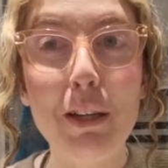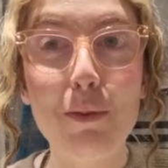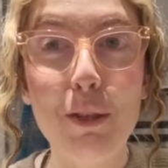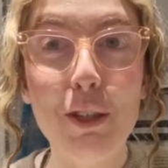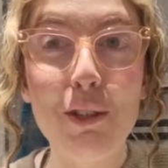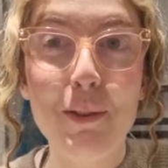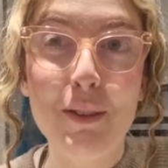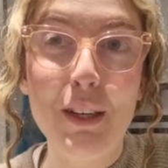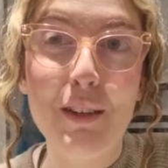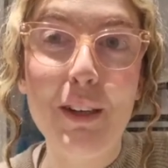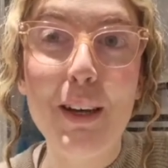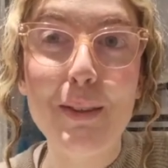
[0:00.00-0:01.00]
back to my YouTube
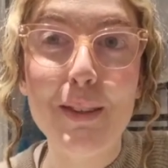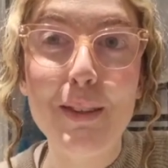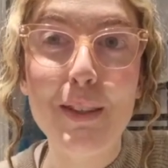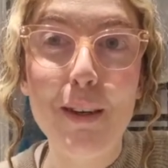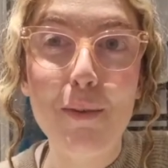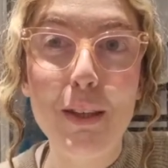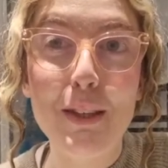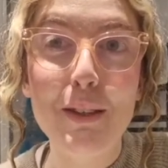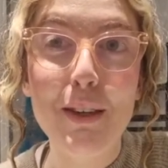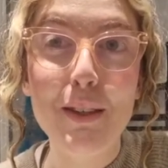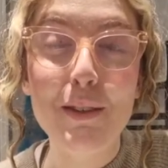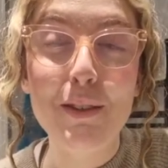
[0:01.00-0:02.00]
channel. As you can tell by the
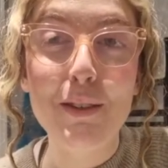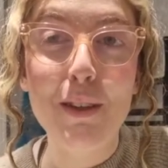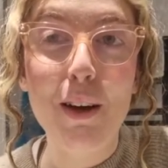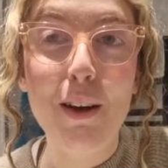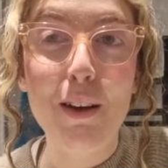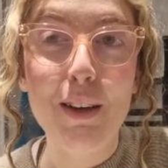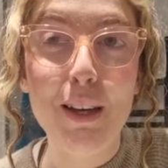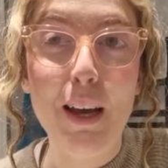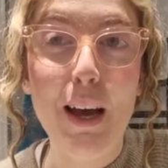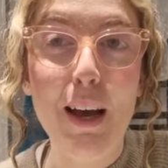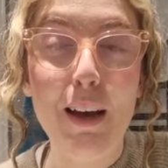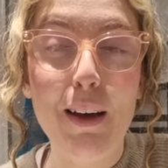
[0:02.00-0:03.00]
title, I
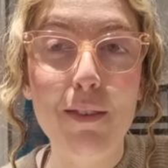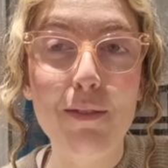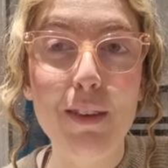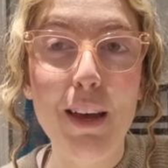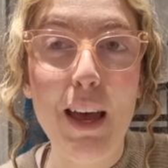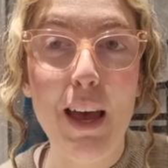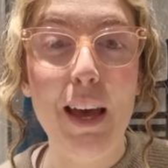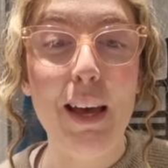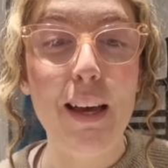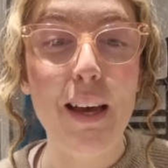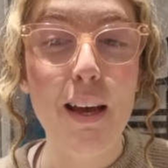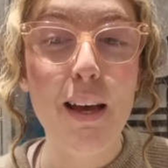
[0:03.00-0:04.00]
have
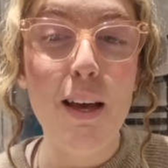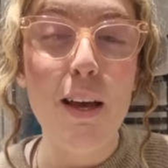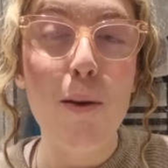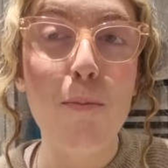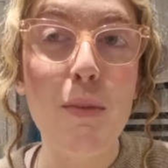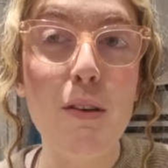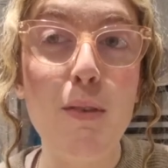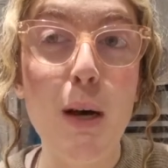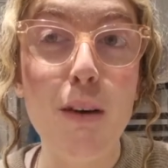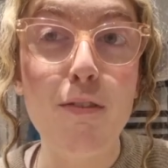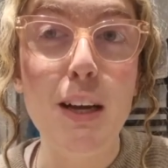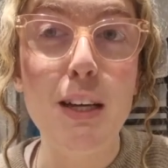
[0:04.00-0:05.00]
a
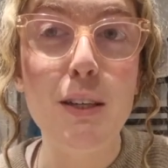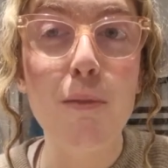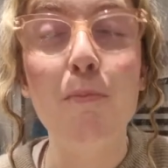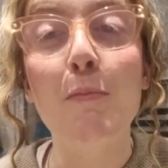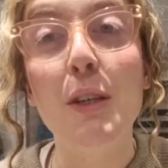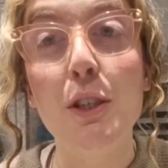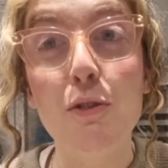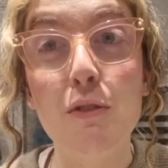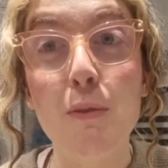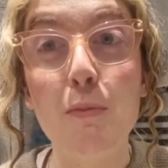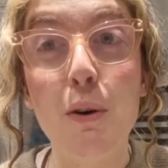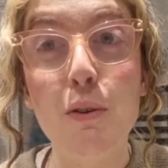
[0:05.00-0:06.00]
BPerfect
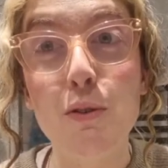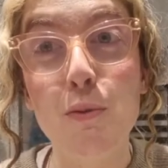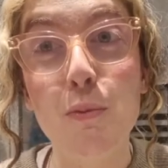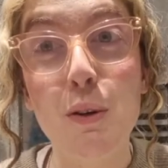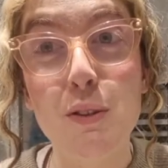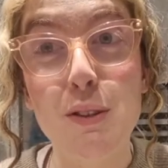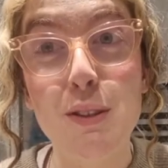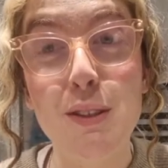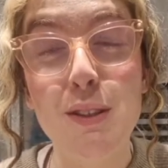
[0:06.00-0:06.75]
mystery box unboxing